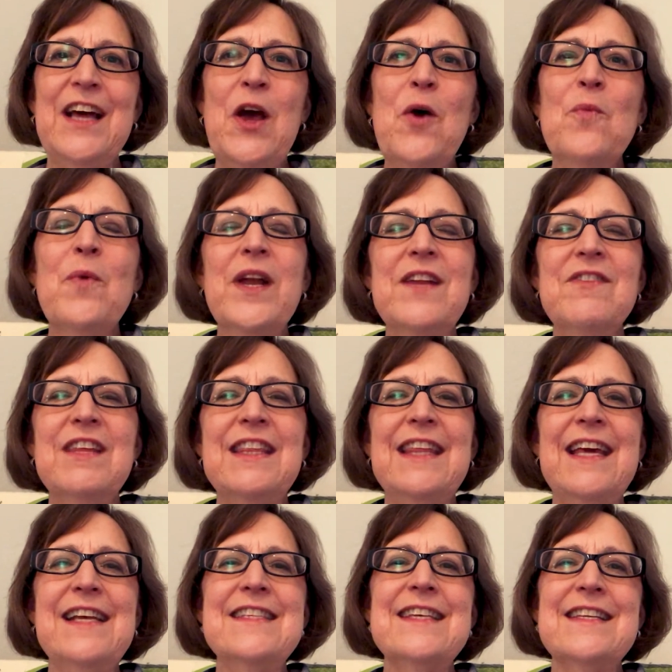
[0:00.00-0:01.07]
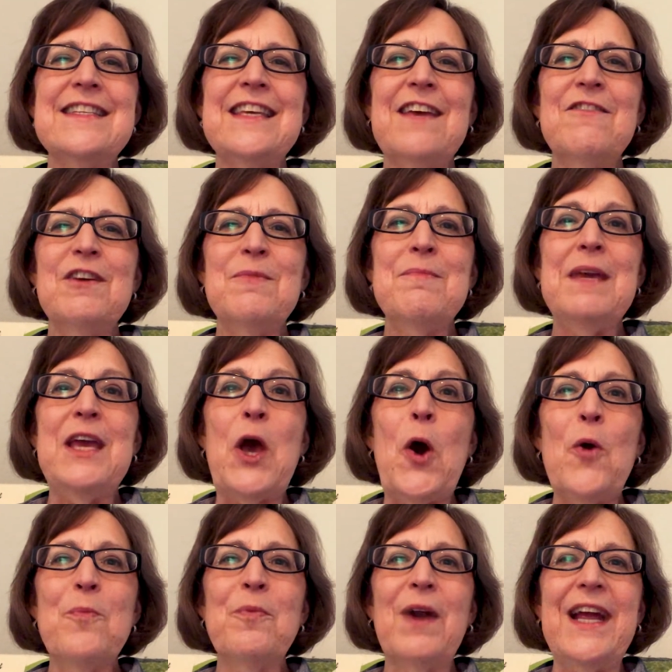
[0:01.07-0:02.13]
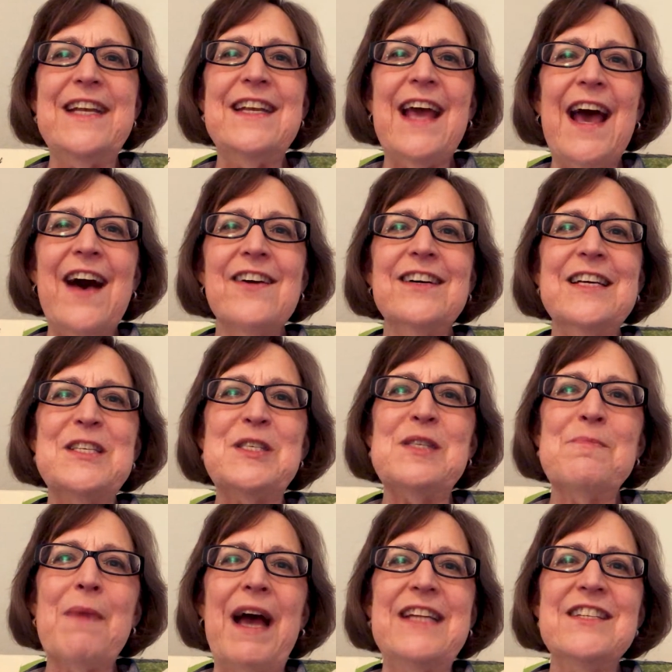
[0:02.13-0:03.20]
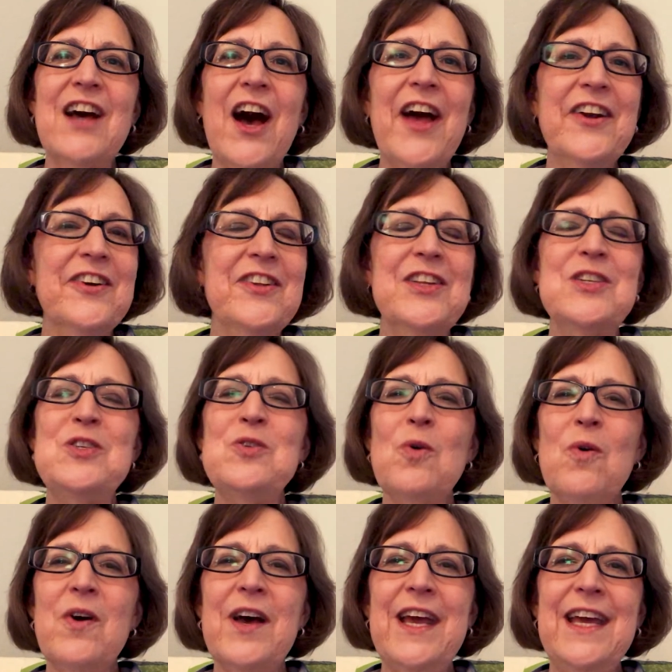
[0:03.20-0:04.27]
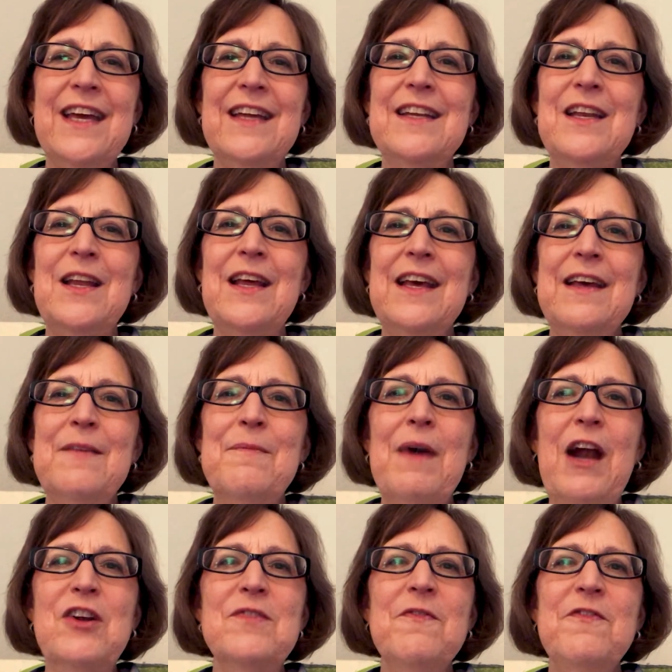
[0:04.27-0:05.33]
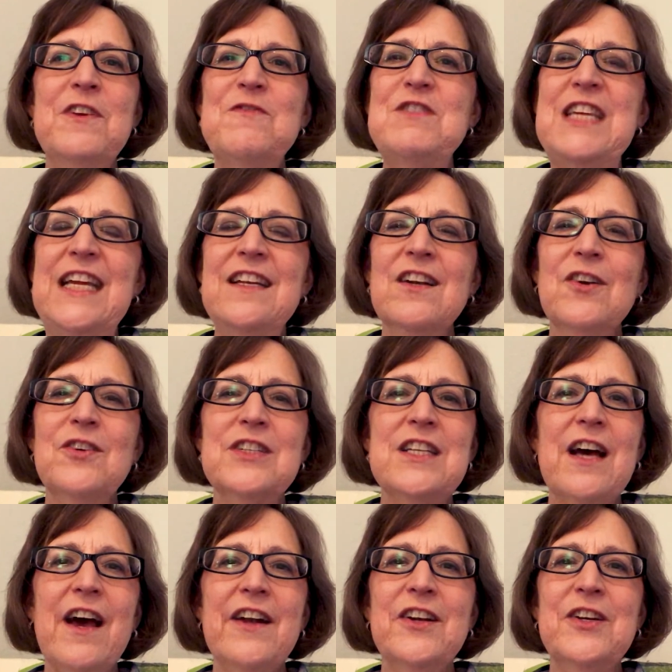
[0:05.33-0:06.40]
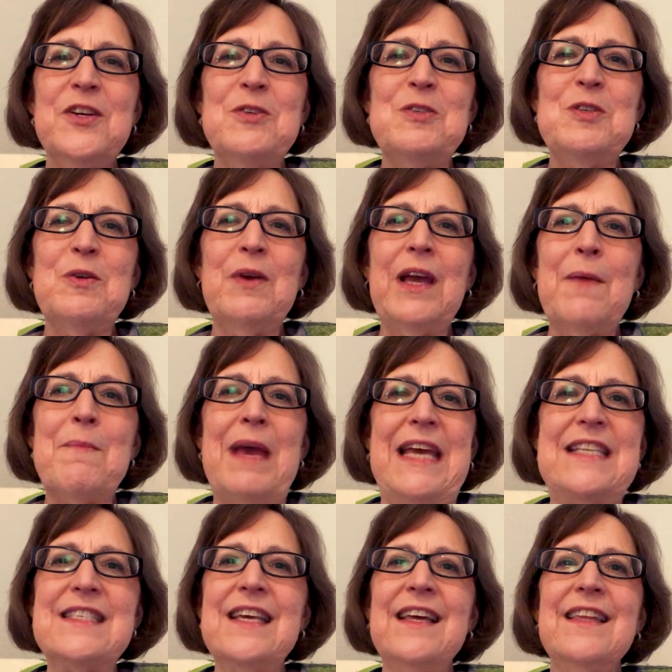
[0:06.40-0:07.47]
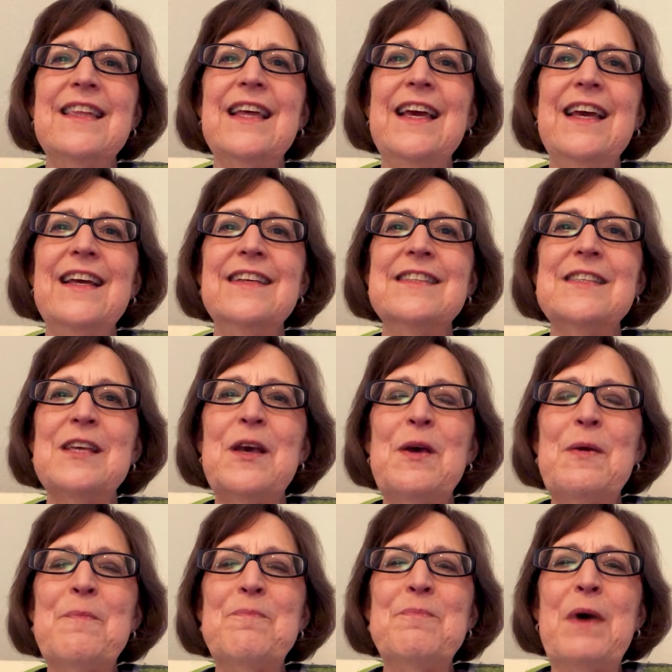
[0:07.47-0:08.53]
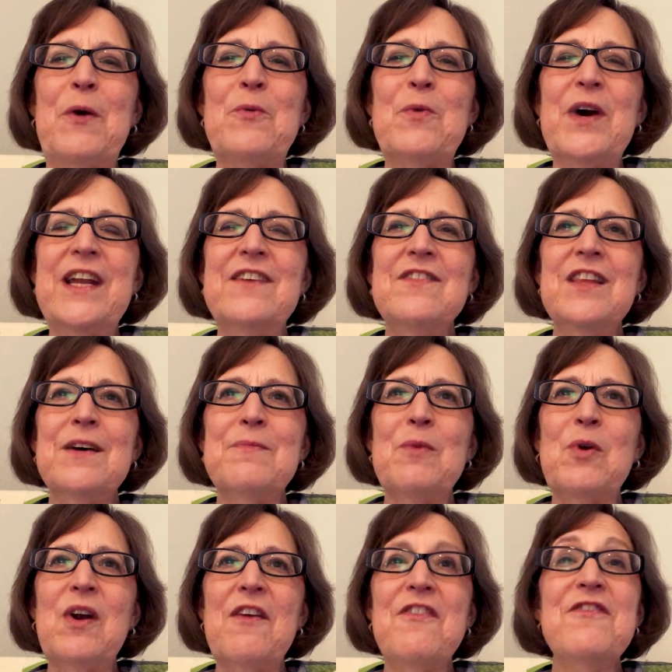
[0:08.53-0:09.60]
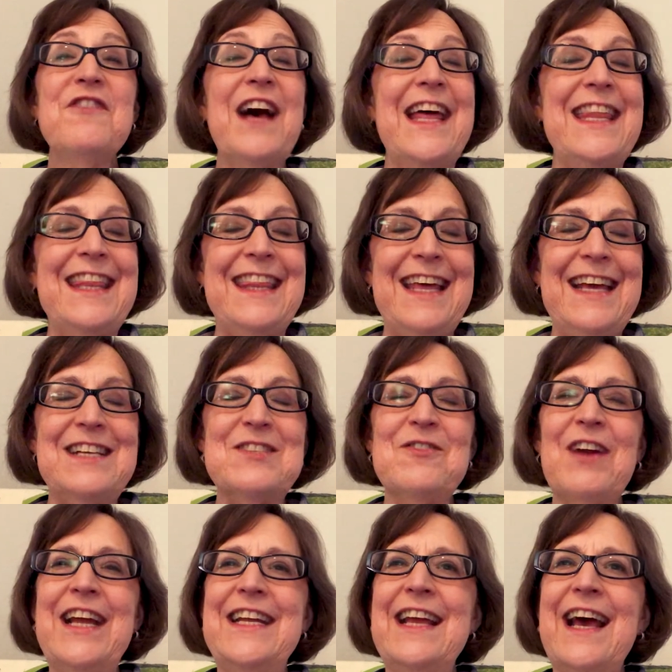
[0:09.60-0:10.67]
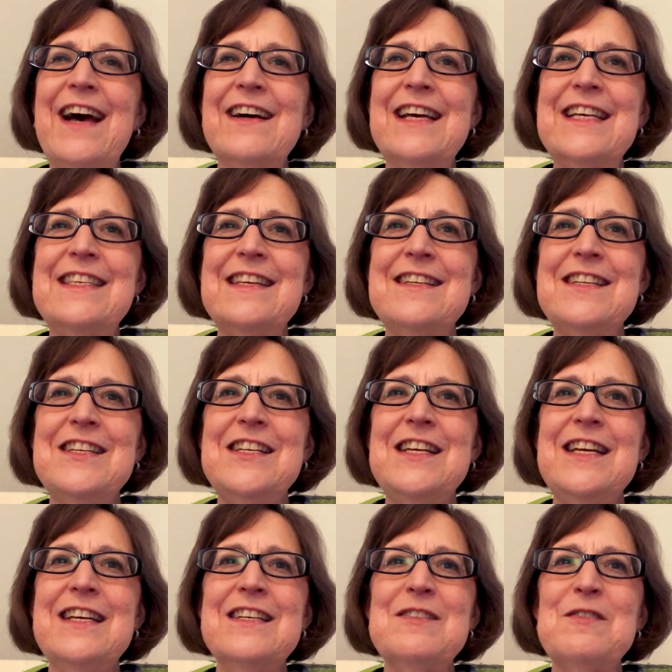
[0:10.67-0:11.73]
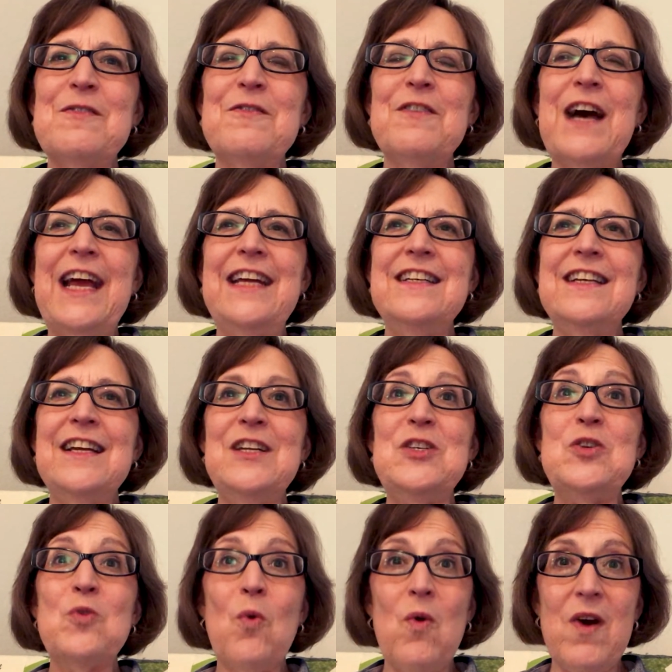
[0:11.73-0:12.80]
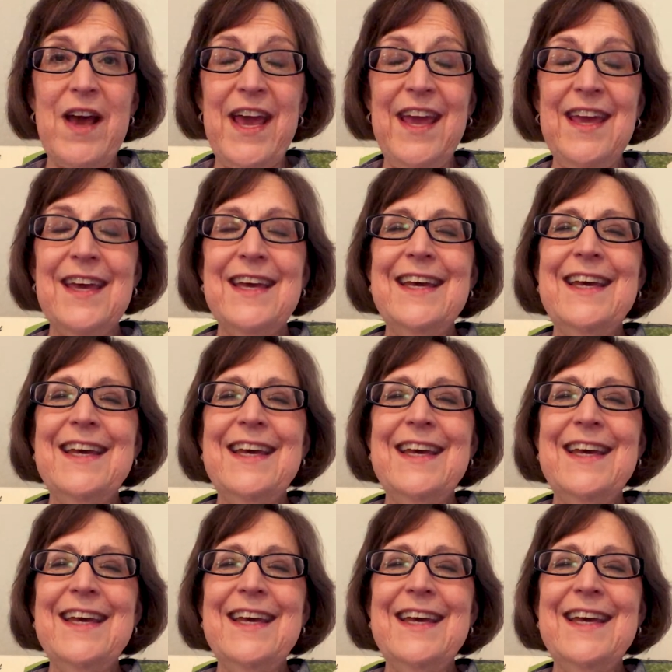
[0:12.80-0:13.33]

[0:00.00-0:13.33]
One of the things that's giving me hope right now is my daughter, the joy, and our 15 year old daughter who's doing amazing things. But one of the more fun things right now is that she is finding joy